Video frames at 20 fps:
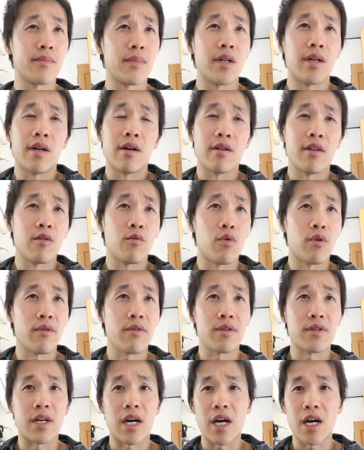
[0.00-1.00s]
Are they
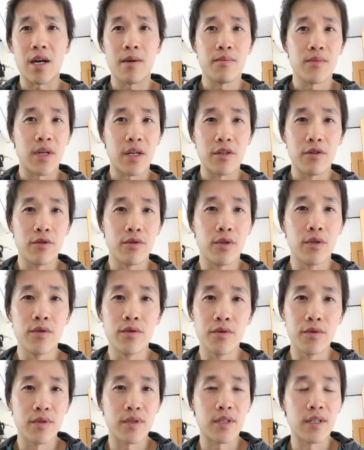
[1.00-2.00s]
worth the time that you
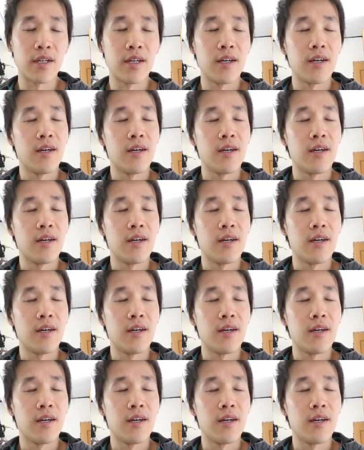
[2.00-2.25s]
lose